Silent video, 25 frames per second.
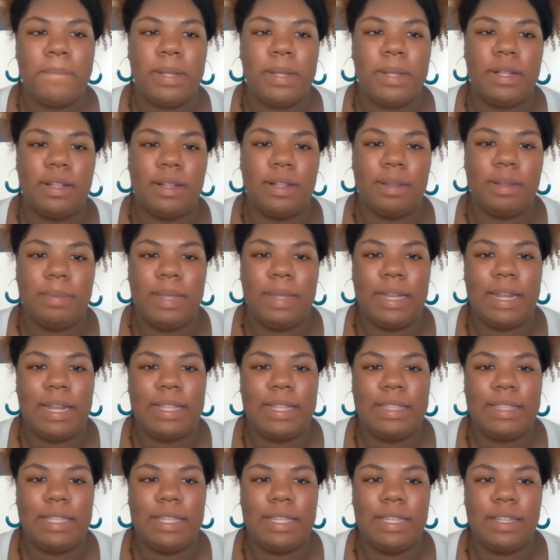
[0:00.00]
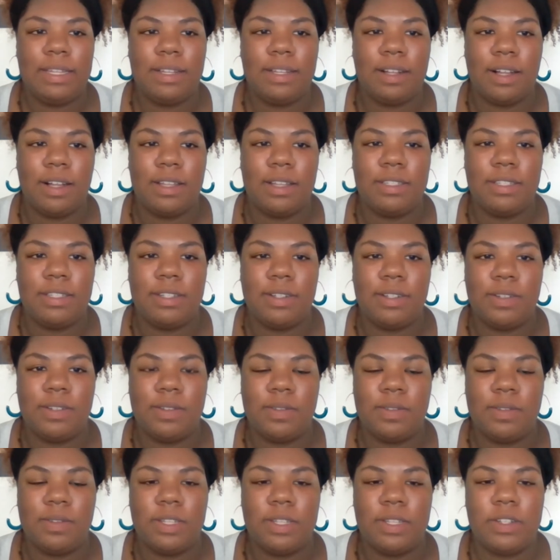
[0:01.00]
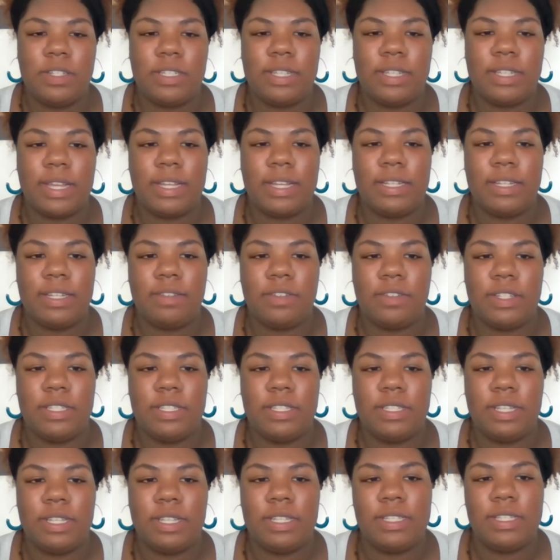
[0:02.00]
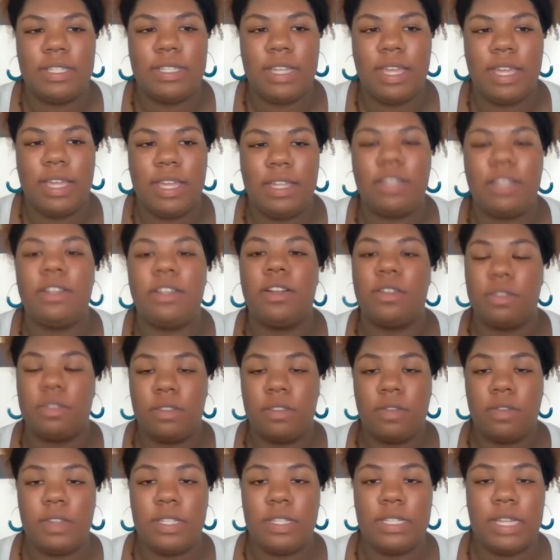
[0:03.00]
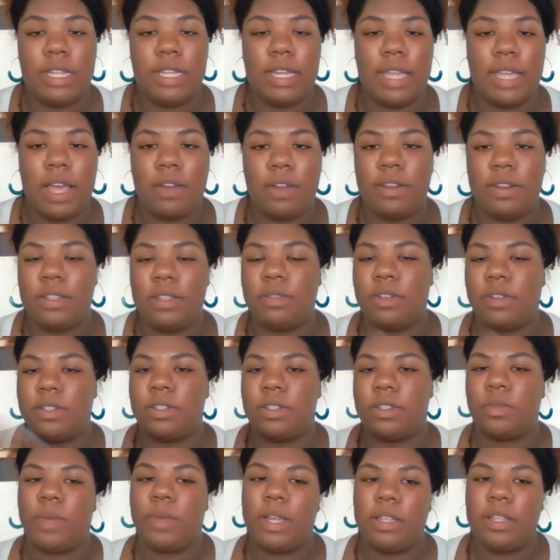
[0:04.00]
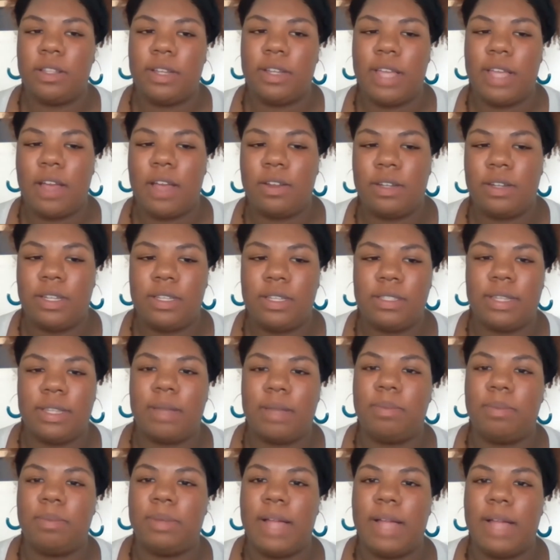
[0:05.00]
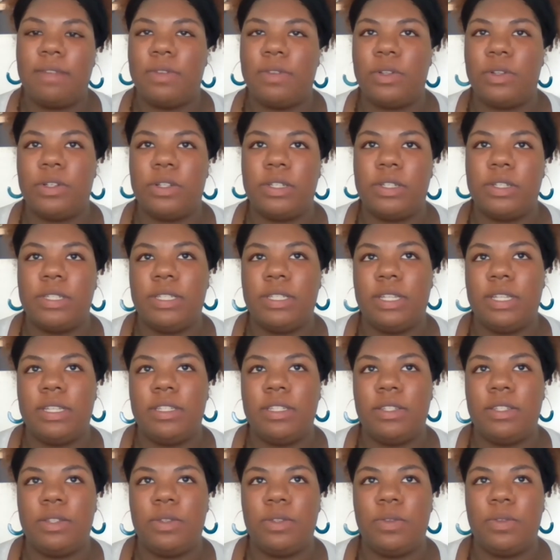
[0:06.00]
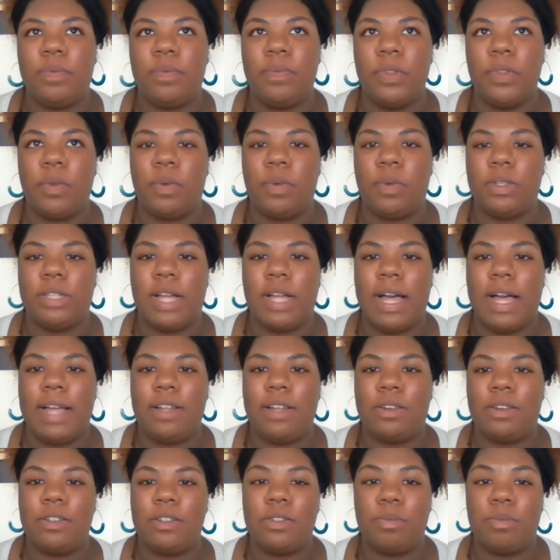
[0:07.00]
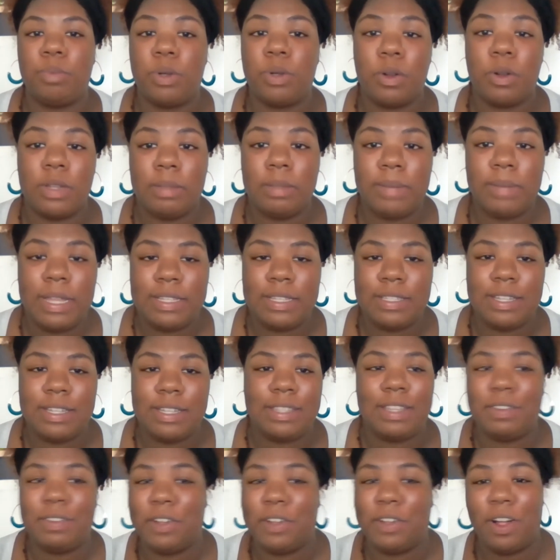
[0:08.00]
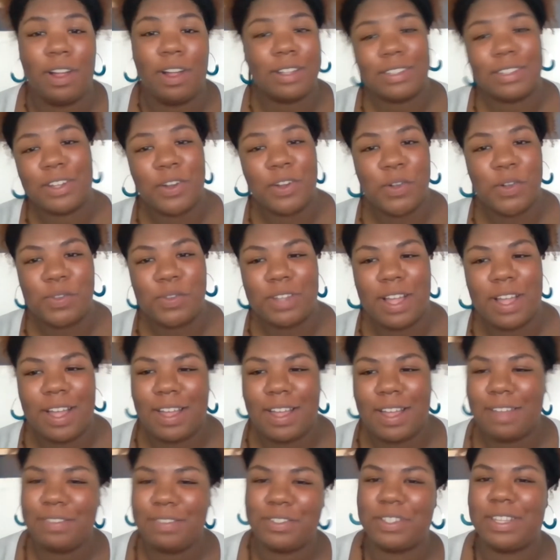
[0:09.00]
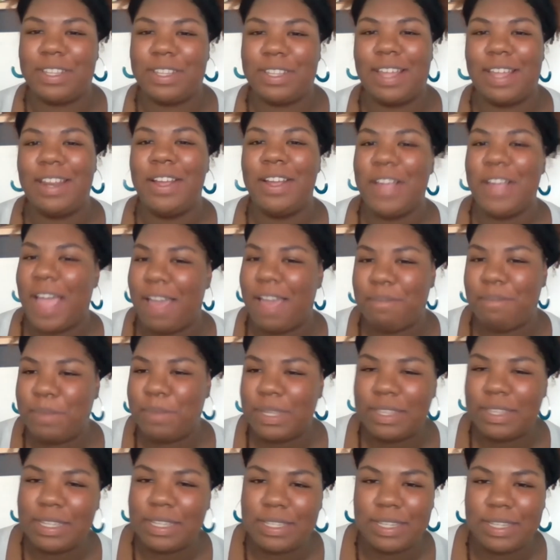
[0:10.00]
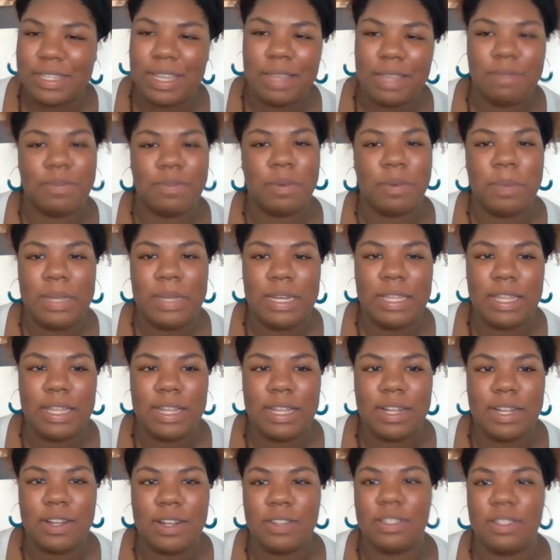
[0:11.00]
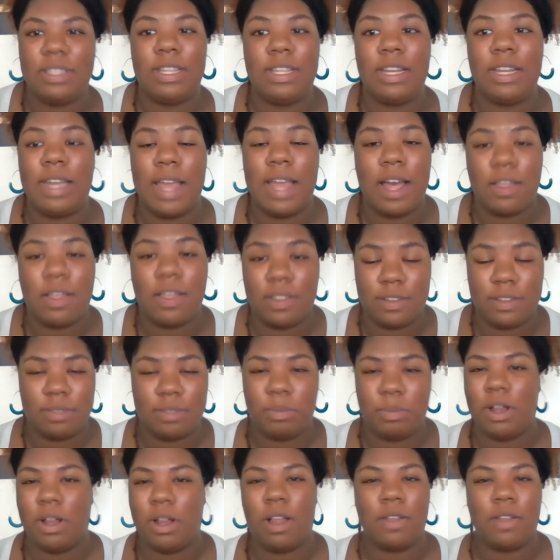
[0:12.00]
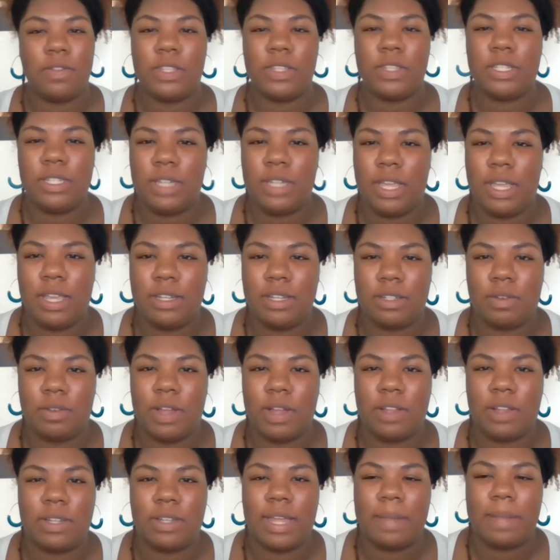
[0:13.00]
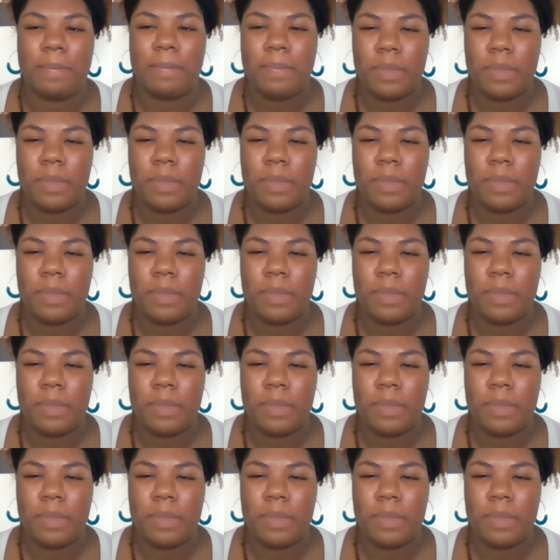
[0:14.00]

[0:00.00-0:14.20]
And I think also there's just like a difference in, say, the VCA counties versus regular counties. Like Black voters tend to rely on polling places that they've gone their whole lives or that have been the same for many years. And then now there's been all of this change around like